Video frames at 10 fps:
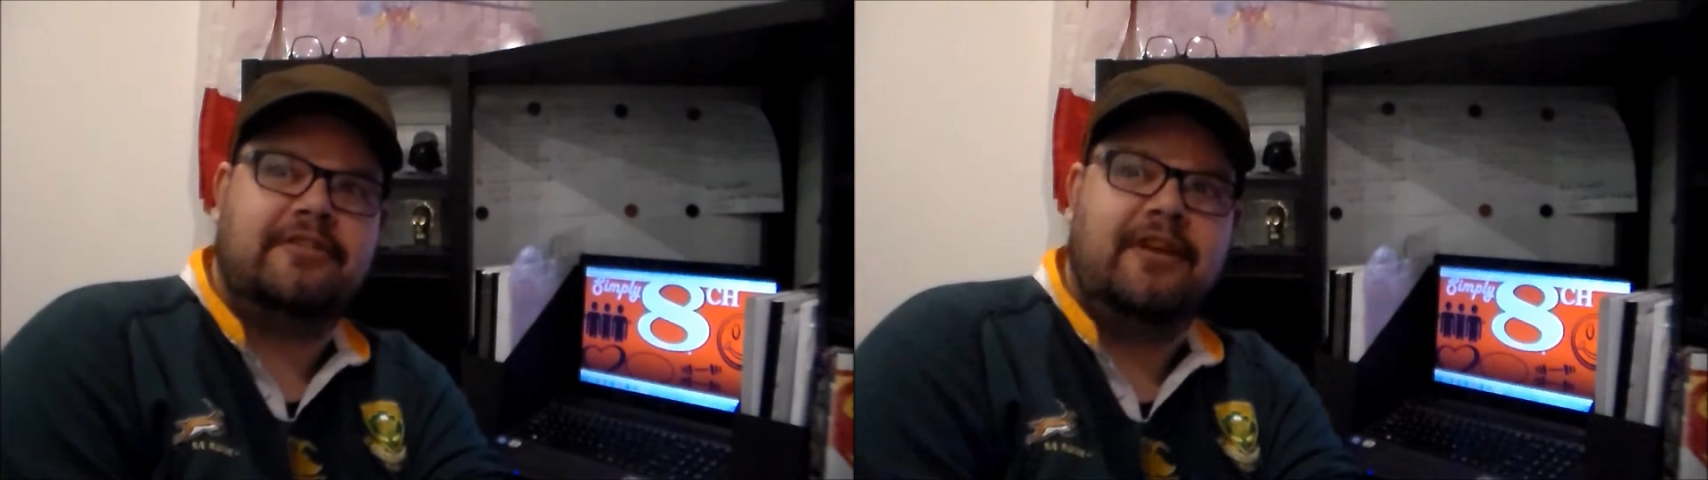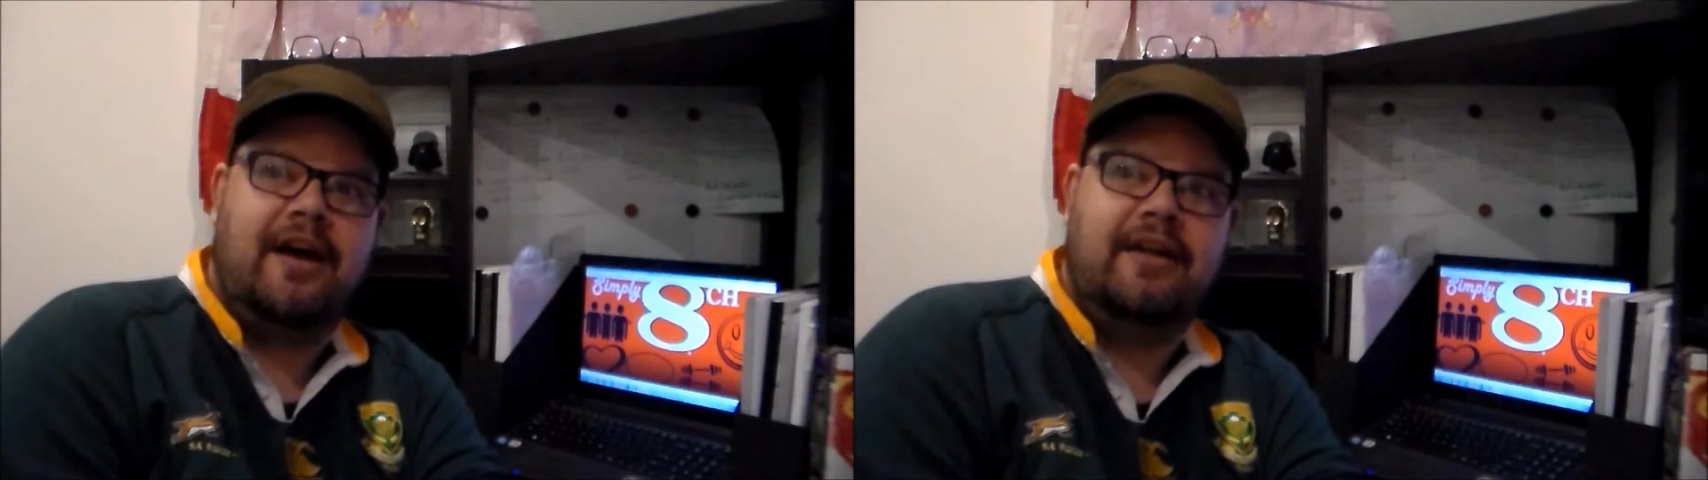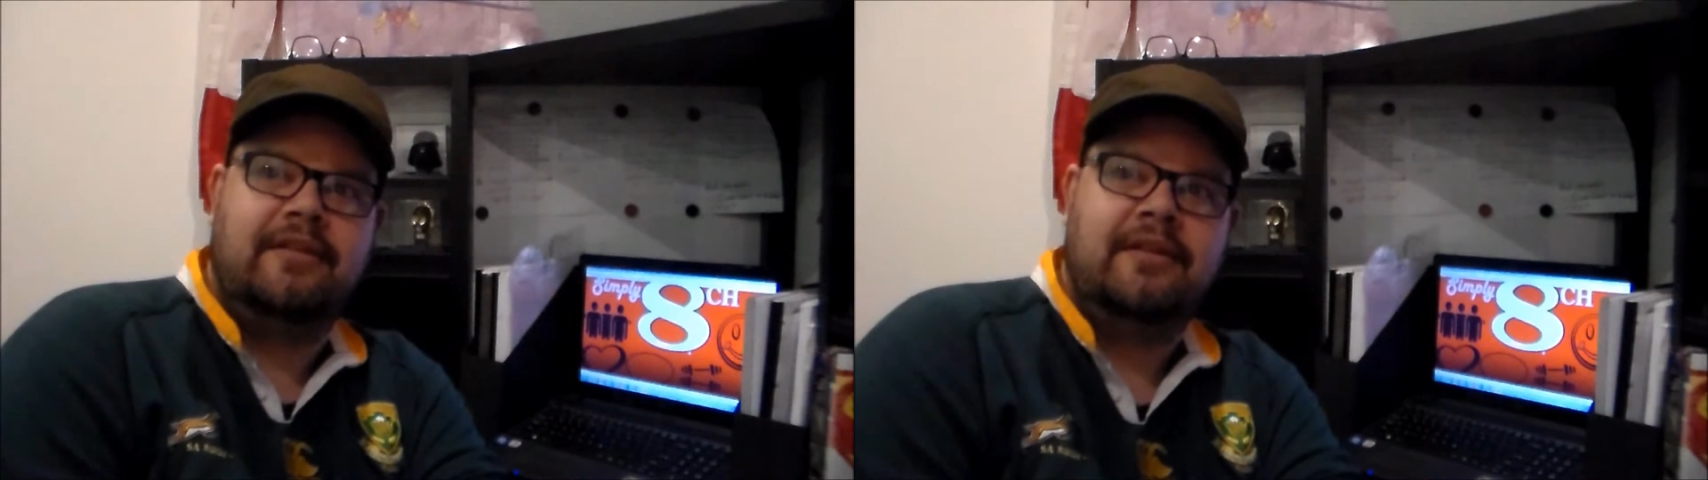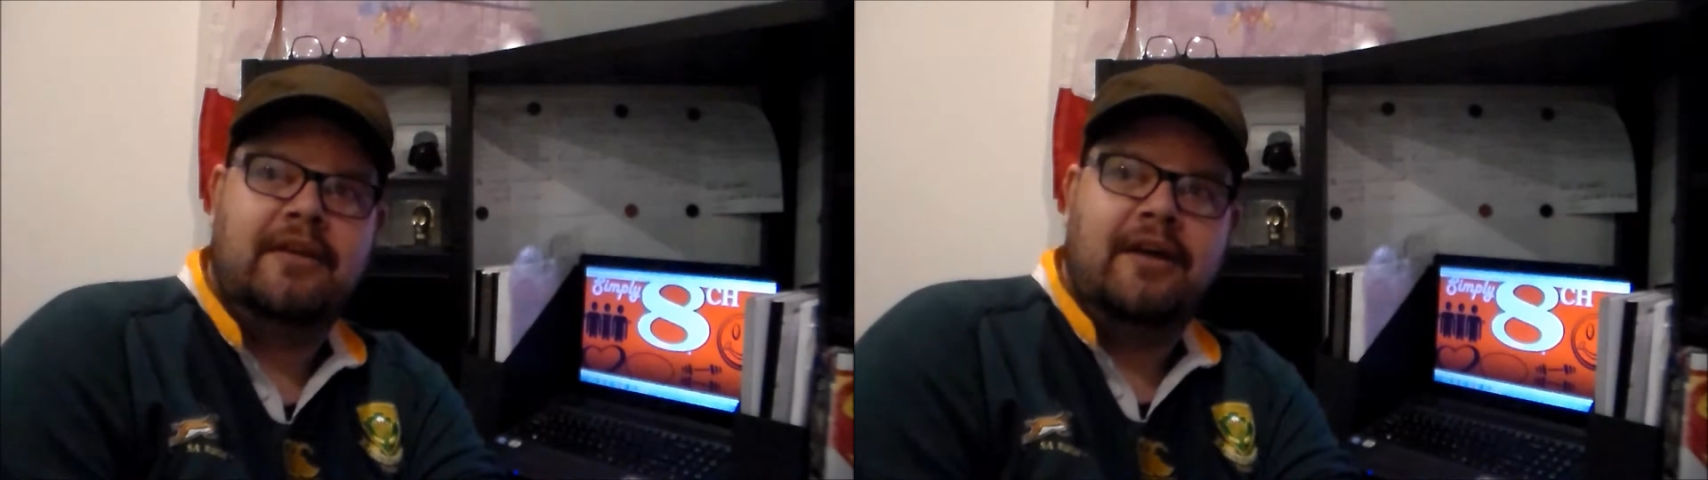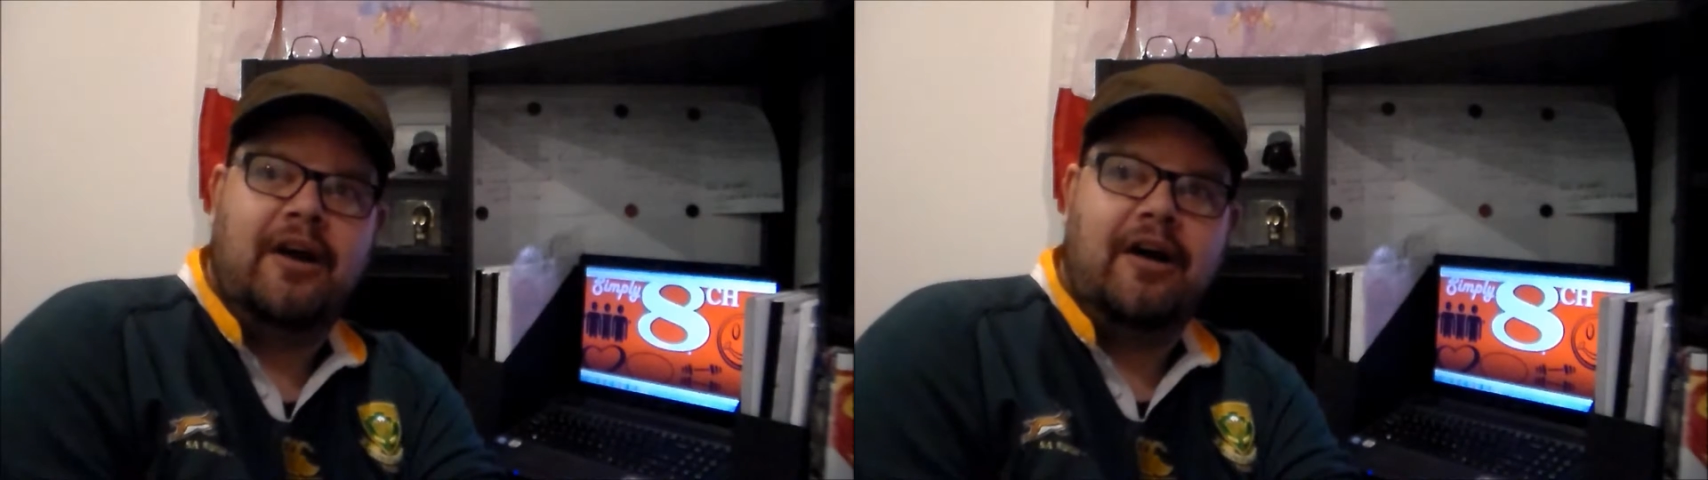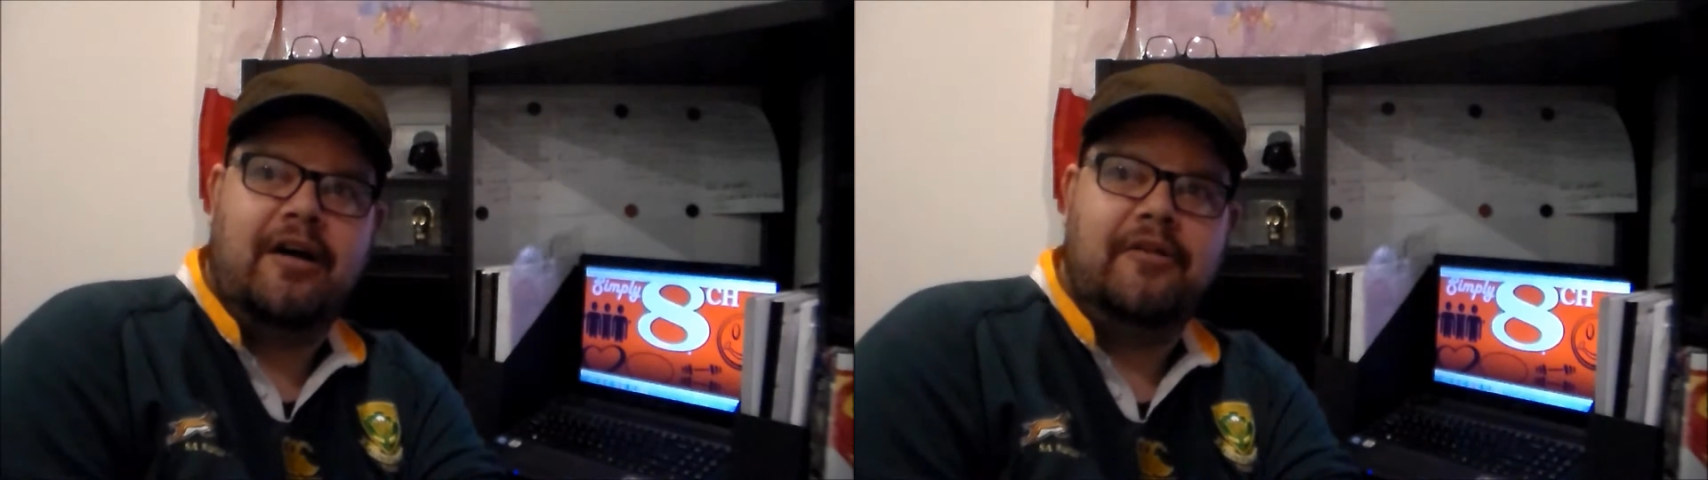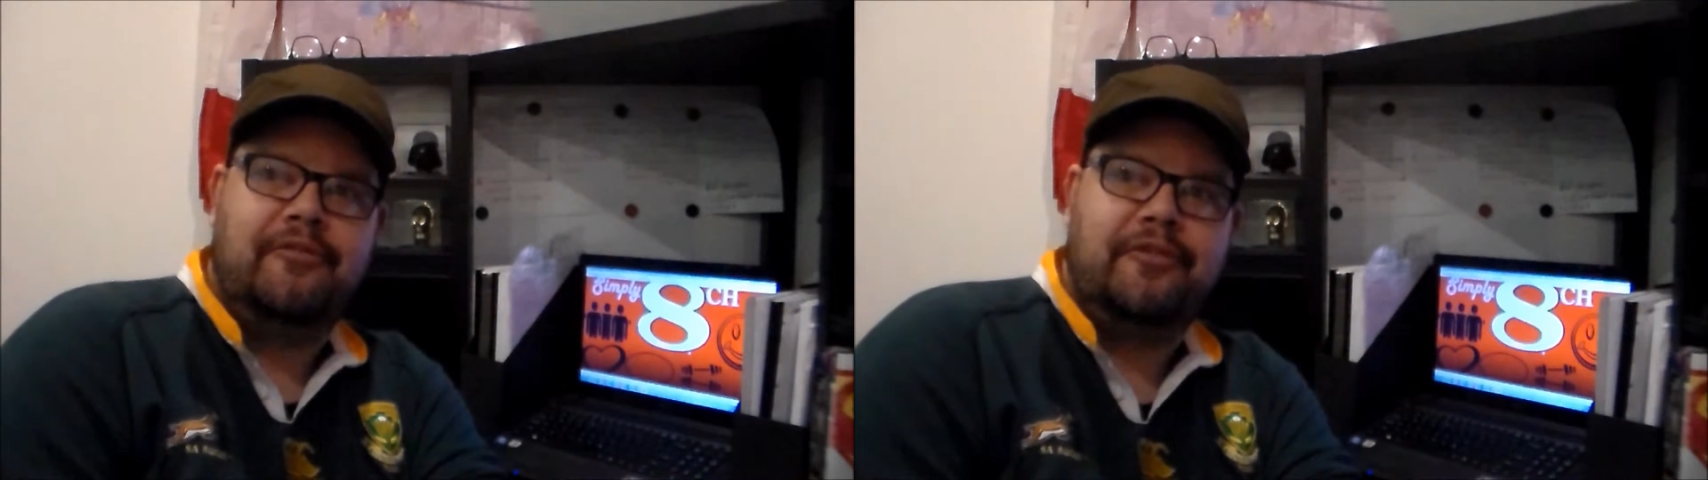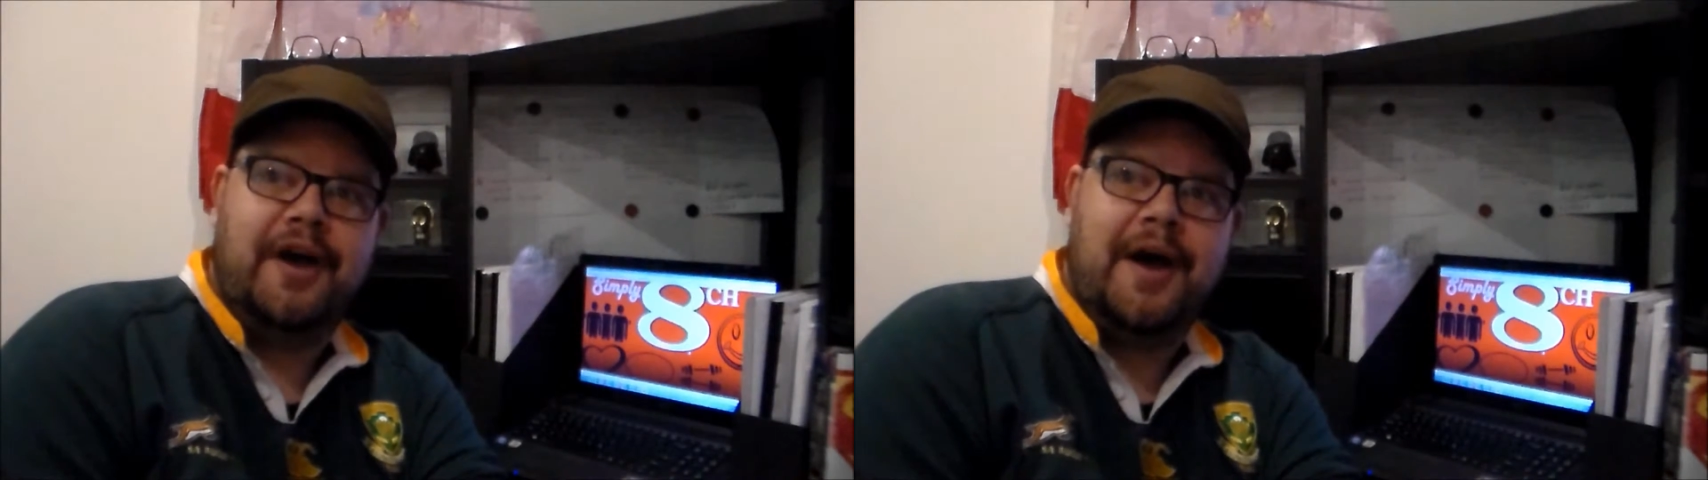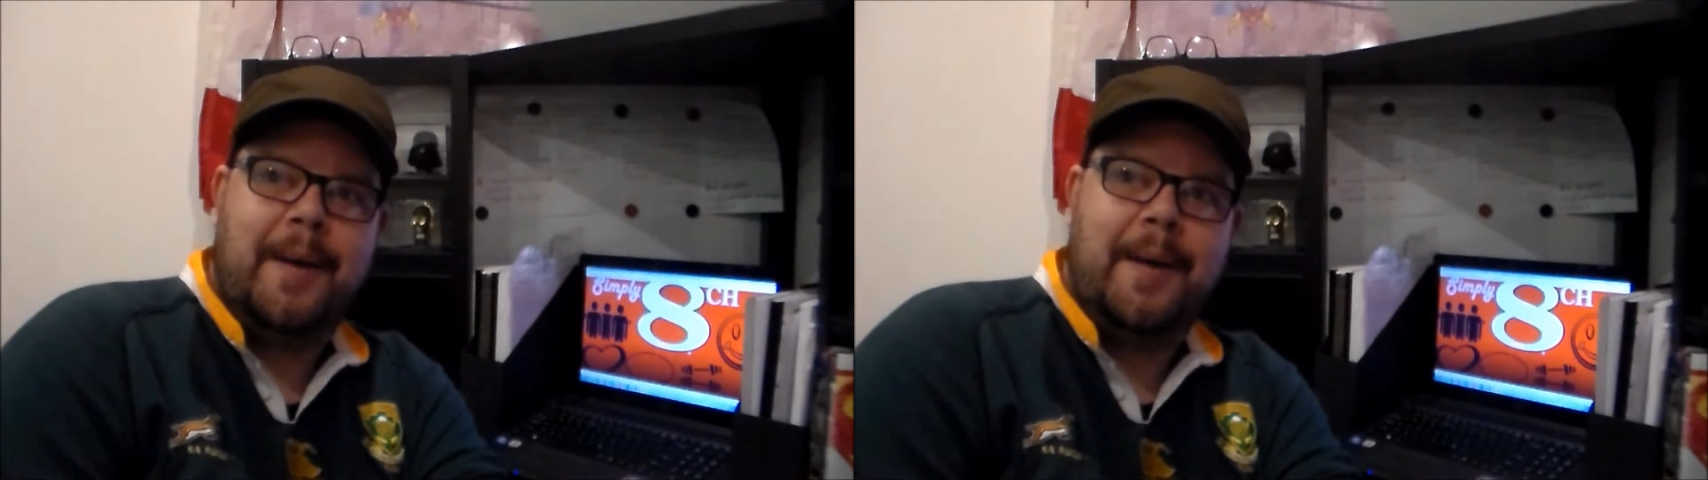side of